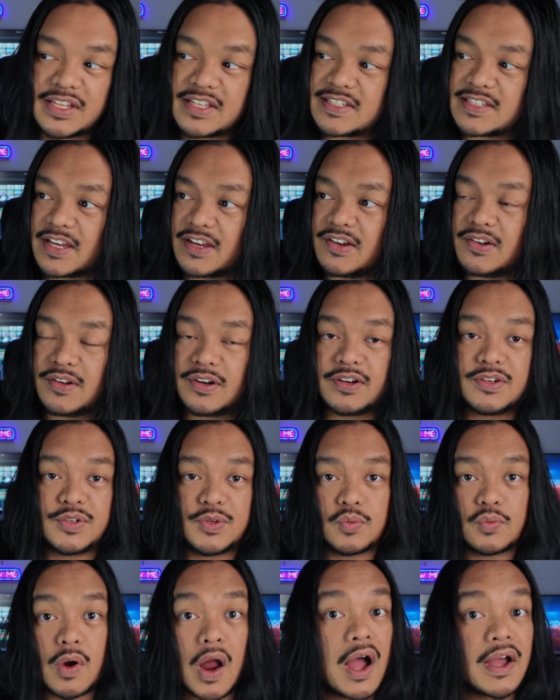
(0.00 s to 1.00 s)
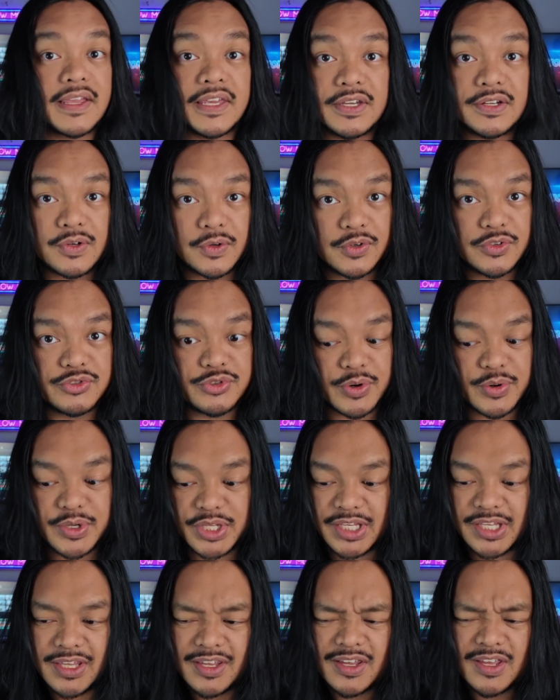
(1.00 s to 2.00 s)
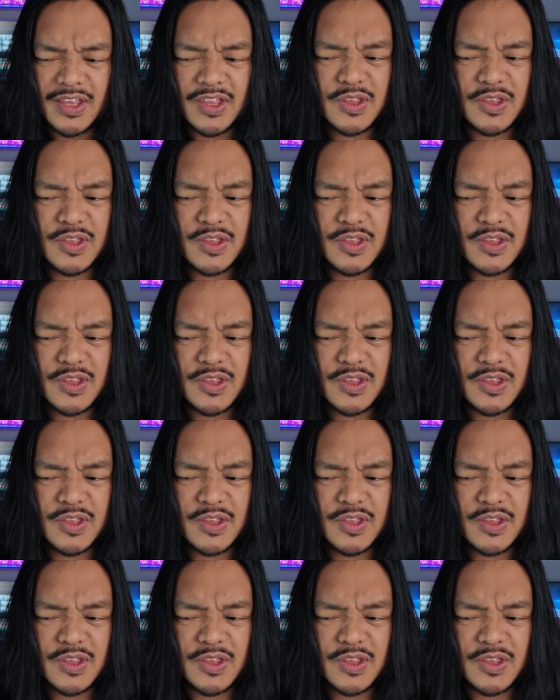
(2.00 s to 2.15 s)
let's say you're going to do rocket or droney,